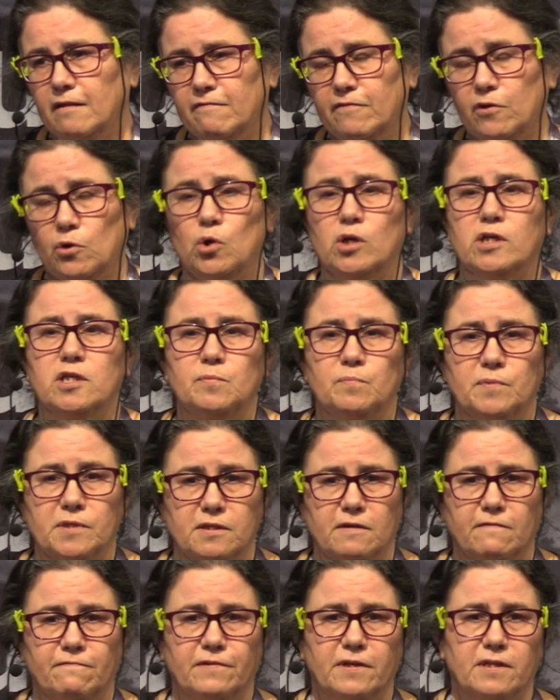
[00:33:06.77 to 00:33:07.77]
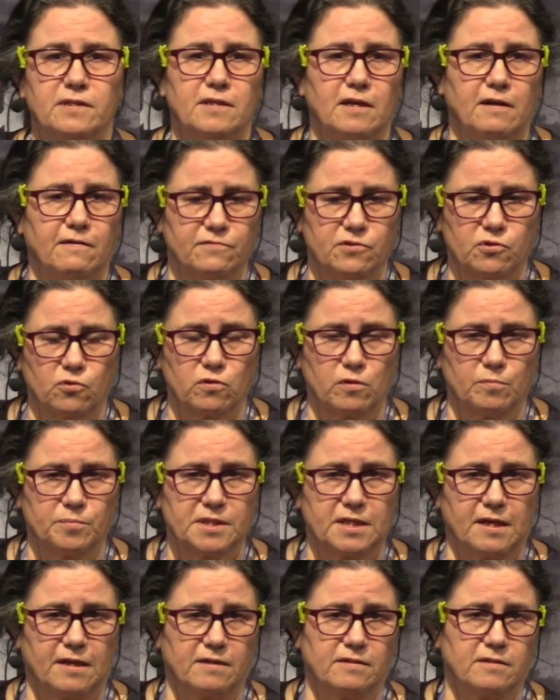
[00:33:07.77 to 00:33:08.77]
a very specific set of
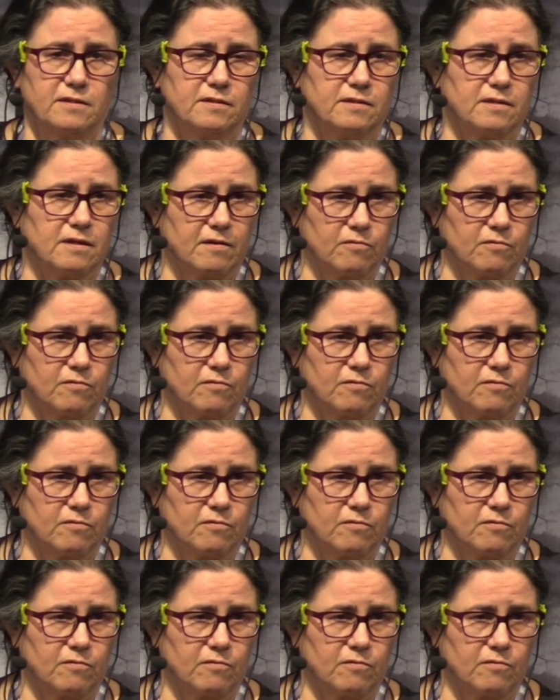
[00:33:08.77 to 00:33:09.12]
circumstances,